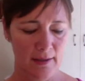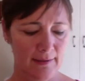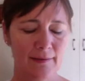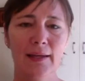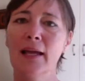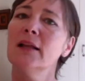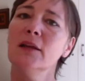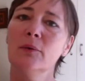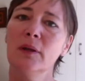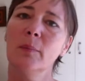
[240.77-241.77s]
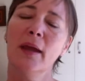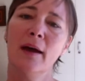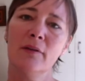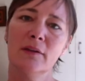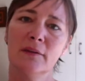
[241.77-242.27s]
is likely going to be
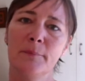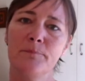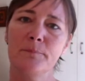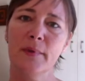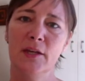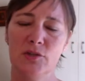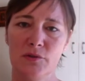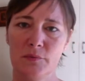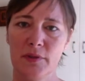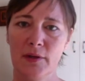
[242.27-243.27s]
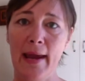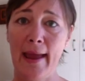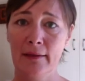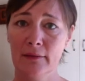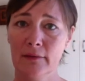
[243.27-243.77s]
having some issues with their
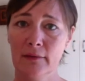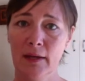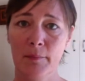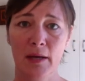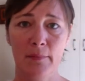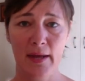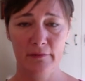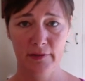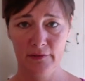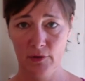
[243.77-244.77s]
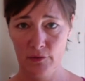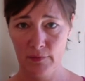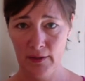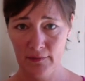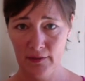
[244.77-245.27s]
hands. They might manifest
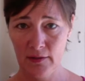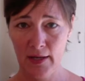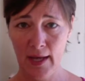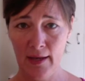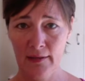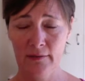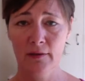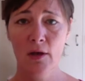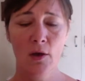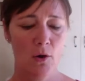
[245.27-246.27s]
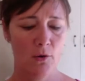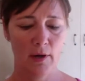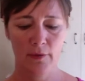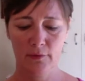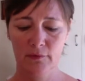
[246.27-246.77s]
arthritis in their hands
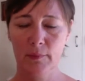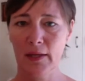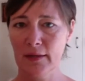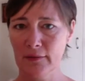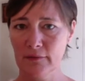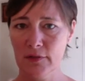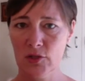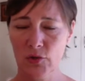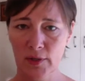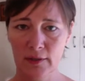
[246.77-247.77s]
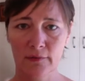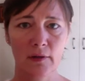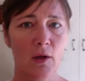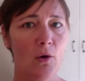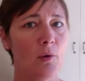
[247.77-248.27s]
or other swellings of the joints
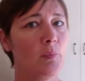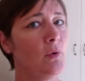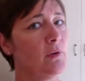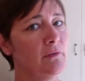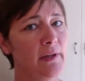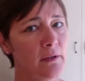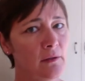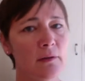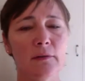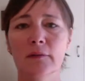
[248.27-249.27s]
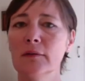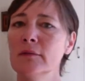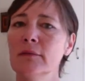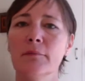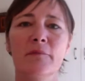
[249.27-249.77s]
or broken fingers,
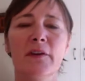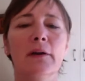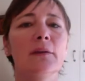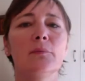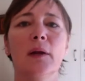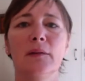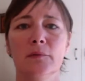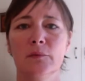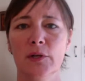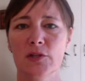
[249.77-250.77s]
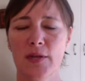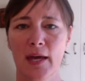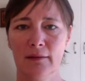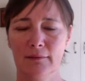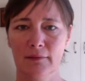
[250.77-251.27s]
various ways in which
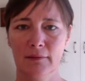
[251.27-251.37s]
that